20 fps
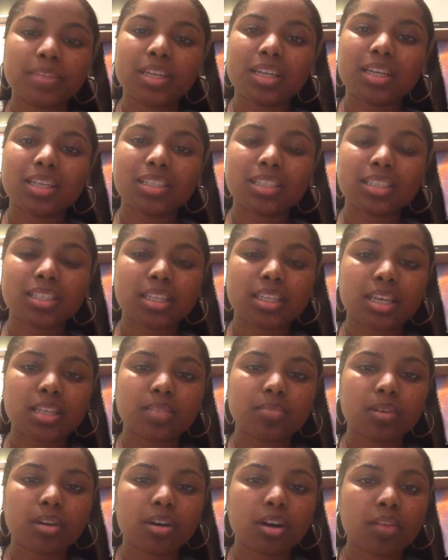She says
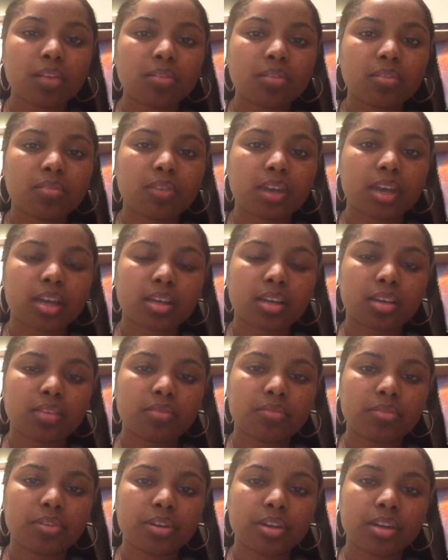we often find
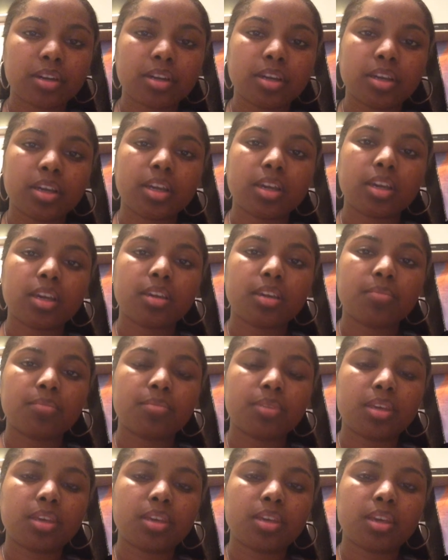comfort in
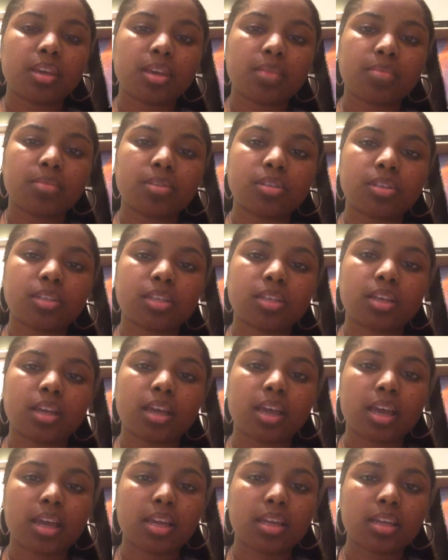being able to
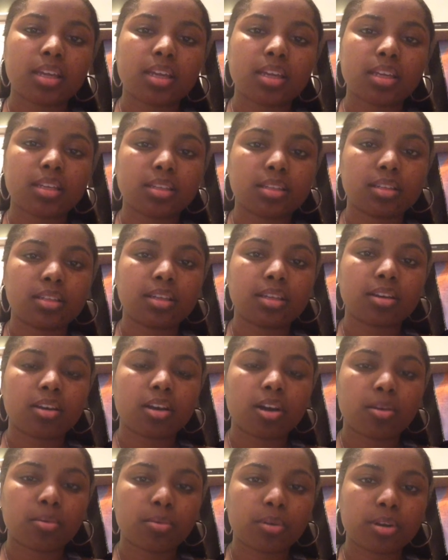edit and delete
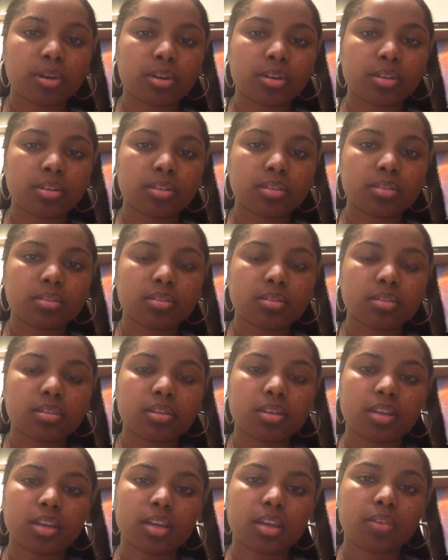our words.
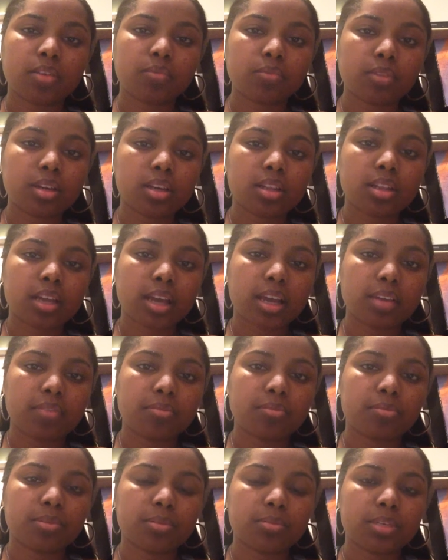In real life,
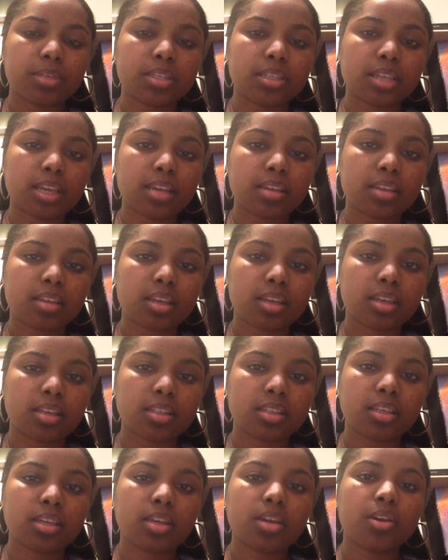when we say things,
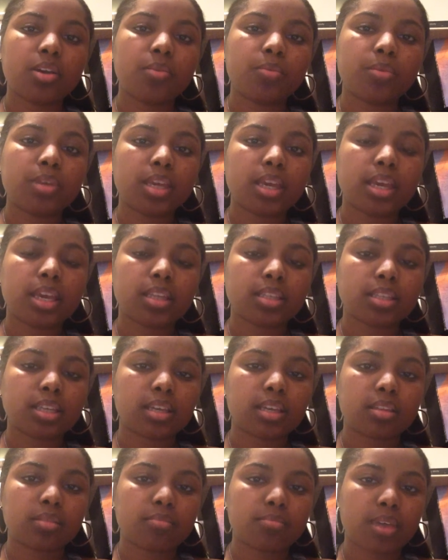we can't
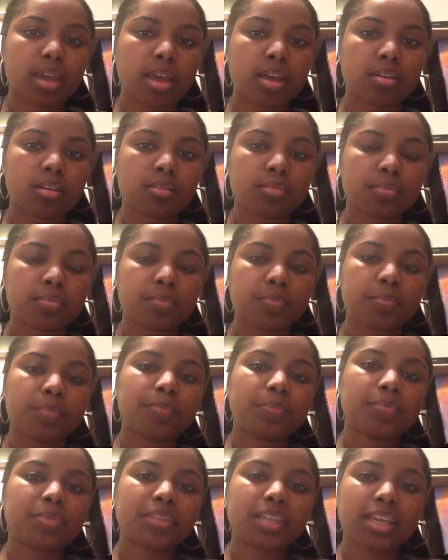take them back.
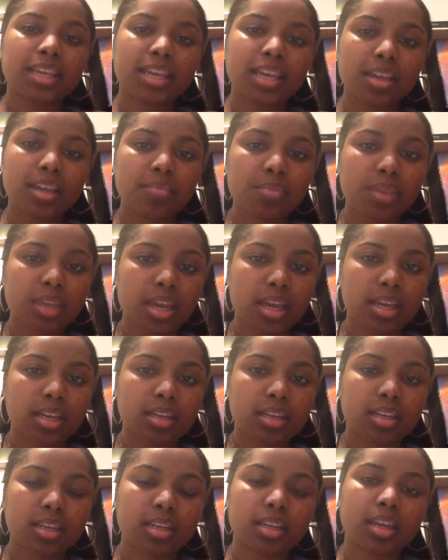They can't be
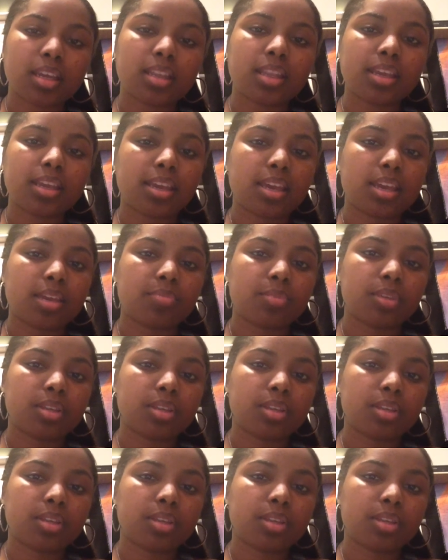edited and they can't be